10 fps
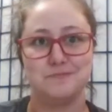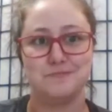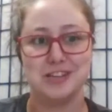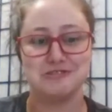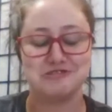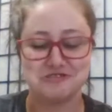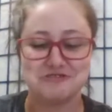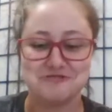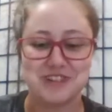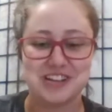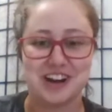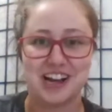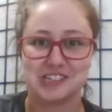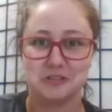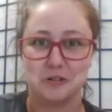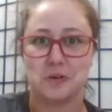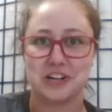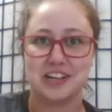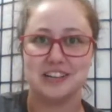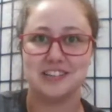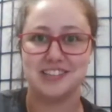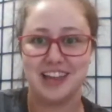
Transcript: being true to what your actual work is.